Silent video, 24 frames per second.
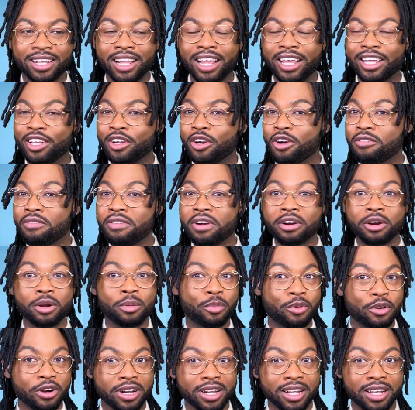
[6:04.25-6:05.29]
Like, you're very
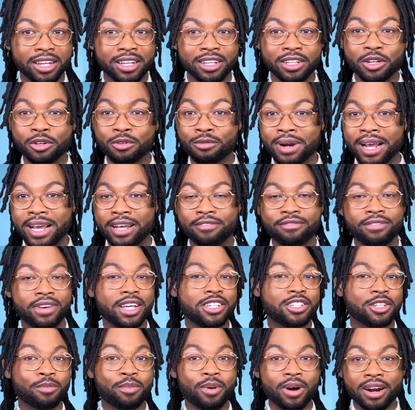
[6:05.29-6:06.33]
pretty. You're right.
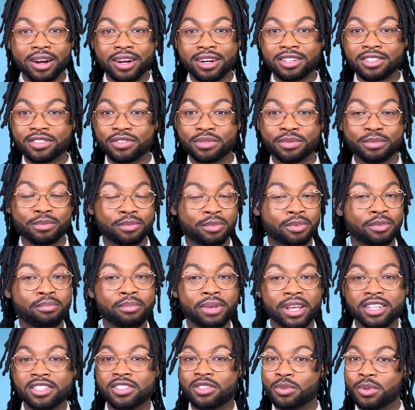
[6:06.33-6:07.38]
Phaedra Parks
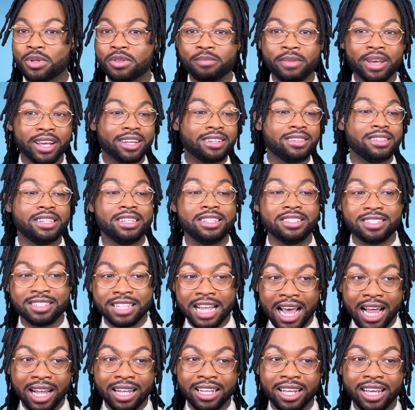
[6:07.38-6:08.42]
mixed with Megan Thee
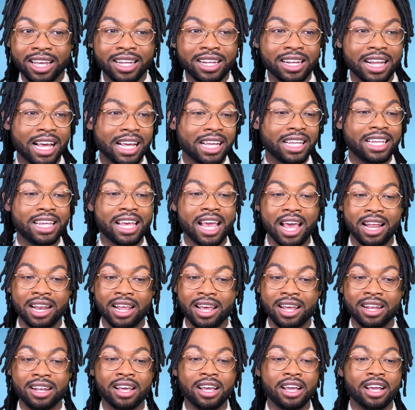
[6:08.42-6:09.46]
Stallion. I get
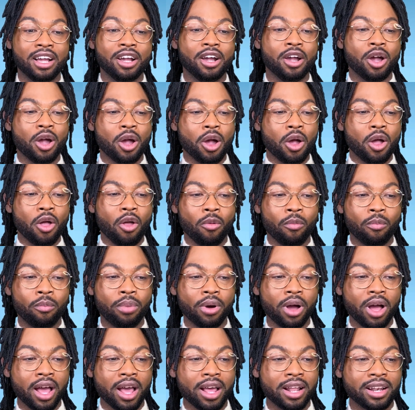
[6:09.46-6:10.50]
it.
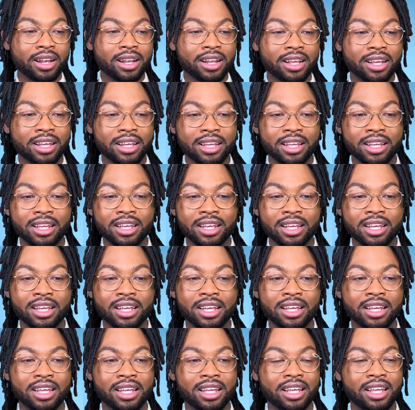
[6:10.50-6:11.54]
But
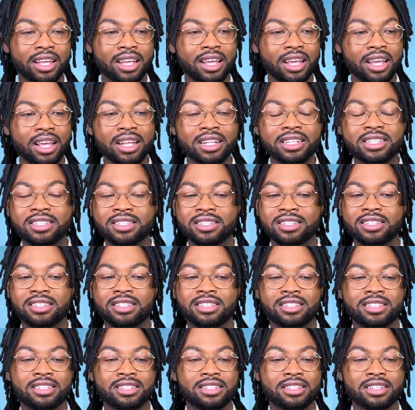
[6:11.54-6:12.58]

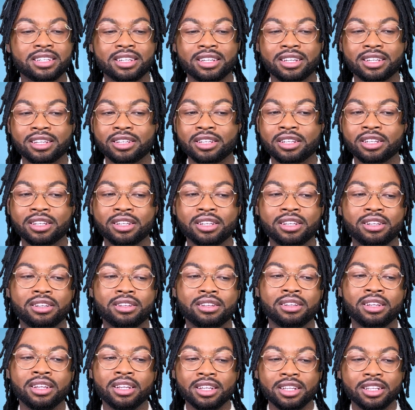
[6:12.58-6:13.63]
it's...
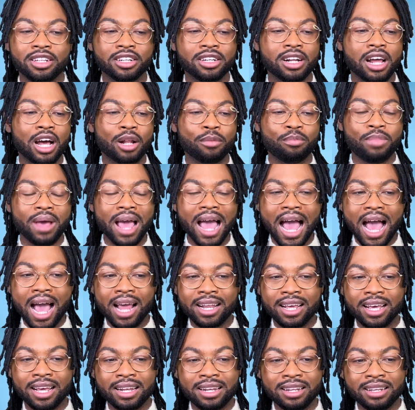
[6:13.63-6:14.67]
you're not
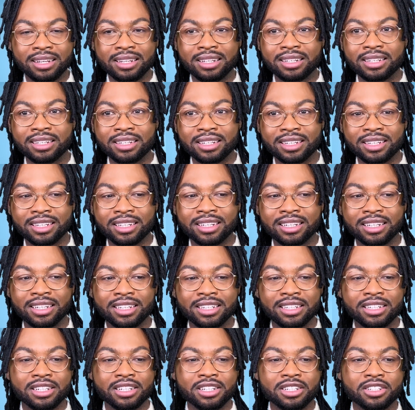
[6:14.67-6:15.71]
padded.
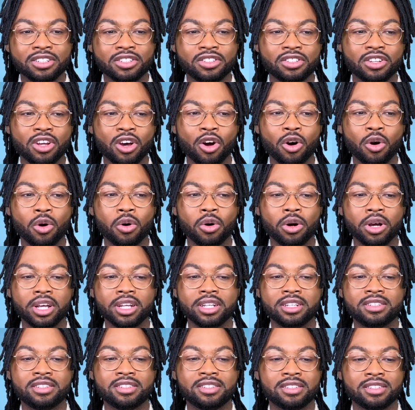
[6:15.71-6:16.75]
So
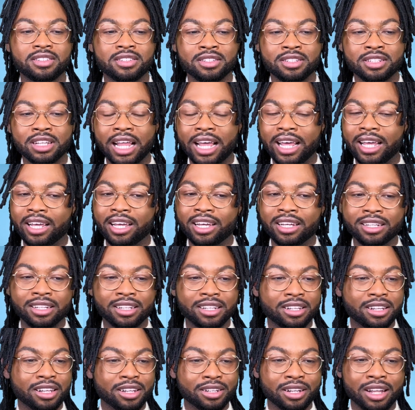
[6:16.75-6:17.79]
it's like
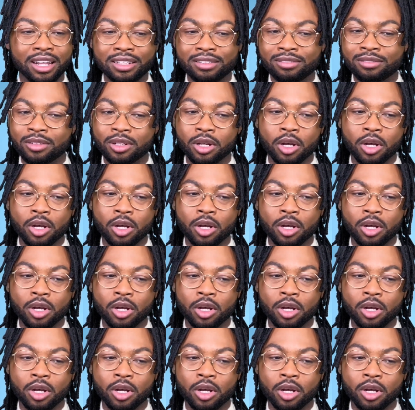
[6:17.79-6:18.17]
the...